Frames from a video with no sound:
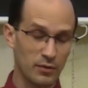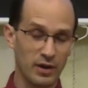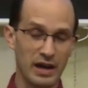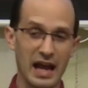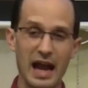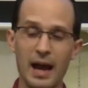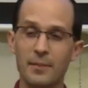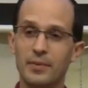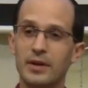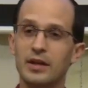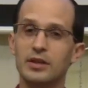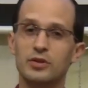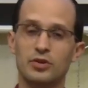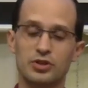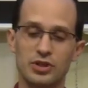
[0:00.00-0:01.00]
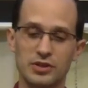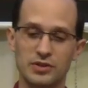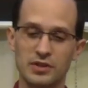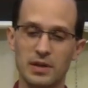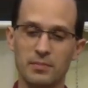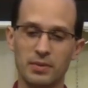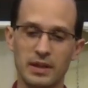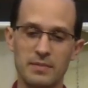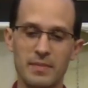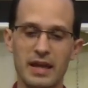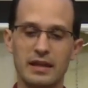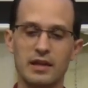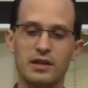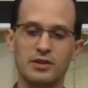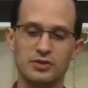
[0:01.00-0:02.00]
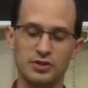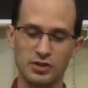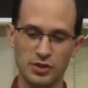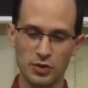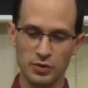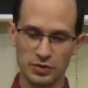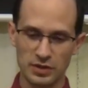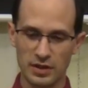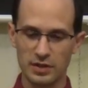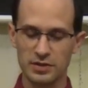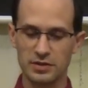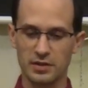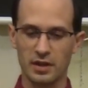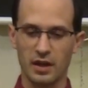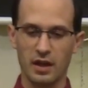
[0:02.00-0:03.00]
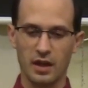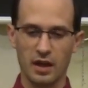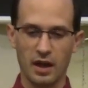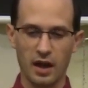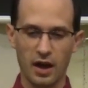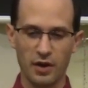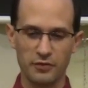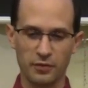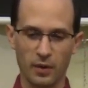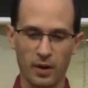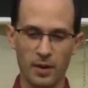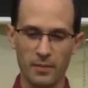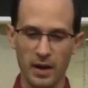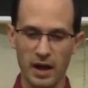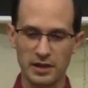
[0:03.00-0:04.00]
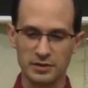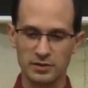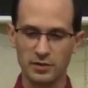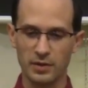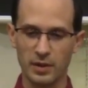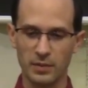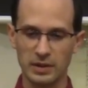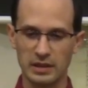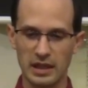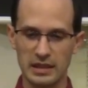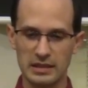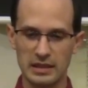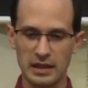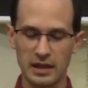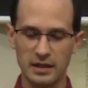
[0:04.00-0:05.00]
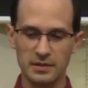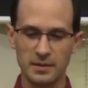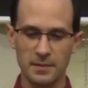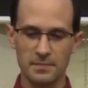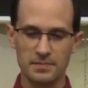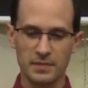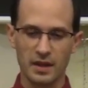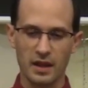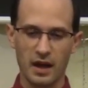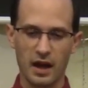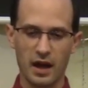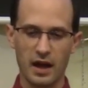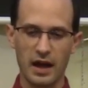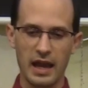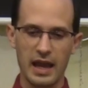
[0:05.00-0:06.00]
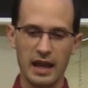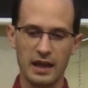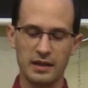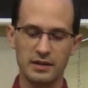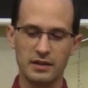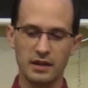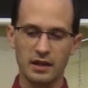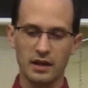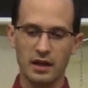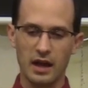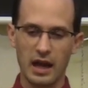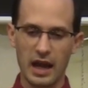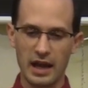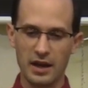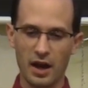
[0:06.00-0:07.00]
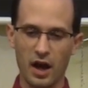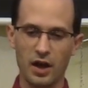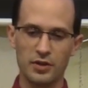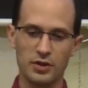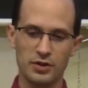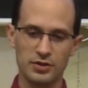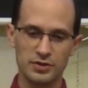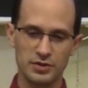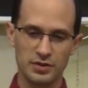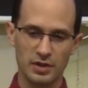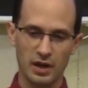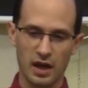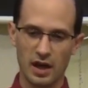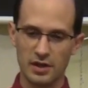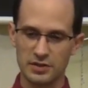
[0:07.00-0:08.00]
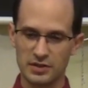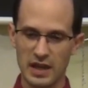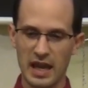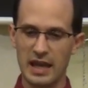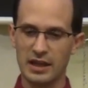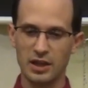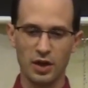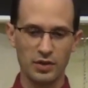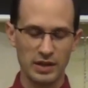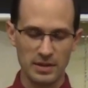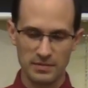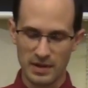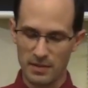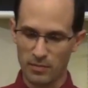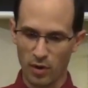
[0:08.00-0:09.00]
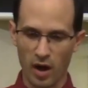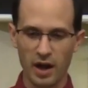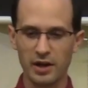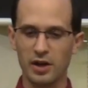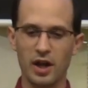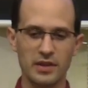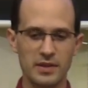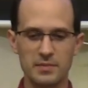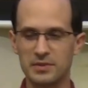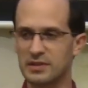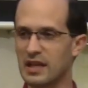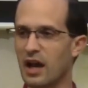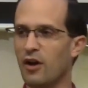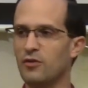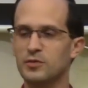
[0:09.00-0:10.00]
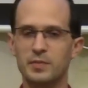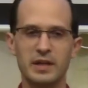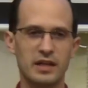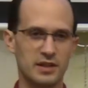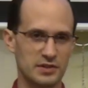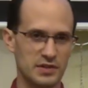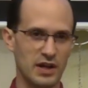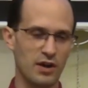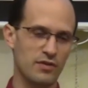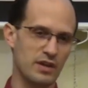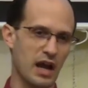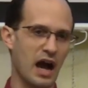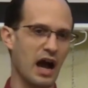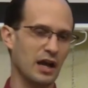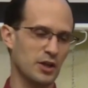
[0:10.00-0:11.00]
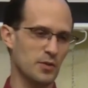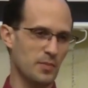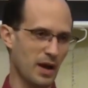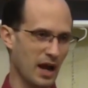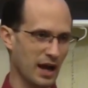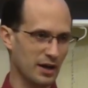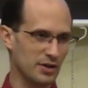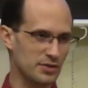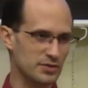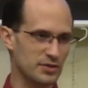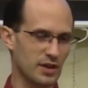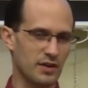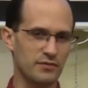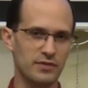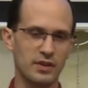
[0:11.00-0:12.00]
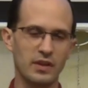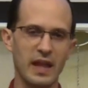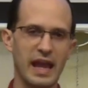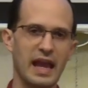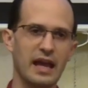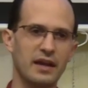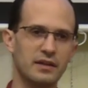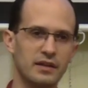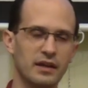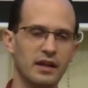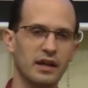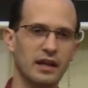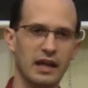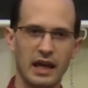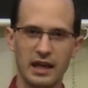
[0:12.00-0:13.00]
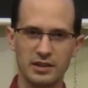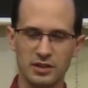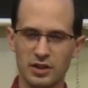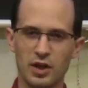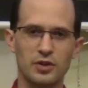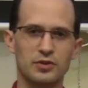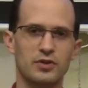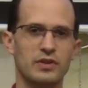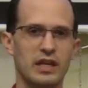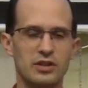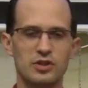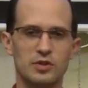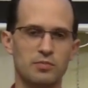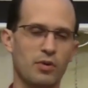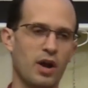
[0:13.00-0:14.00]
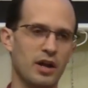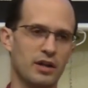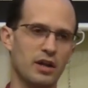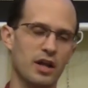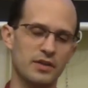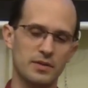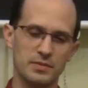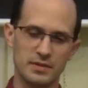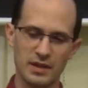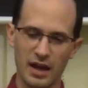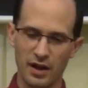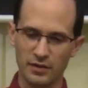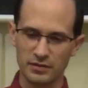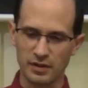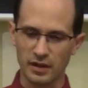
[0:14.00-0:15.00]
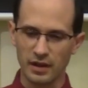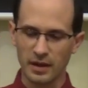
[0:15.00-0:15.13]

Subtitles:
what happened or just simply making excuses for Hamas doing what they did, and others saying, they brought it on themselves because they're the occupiers of the land, and so they just brought it on themselves.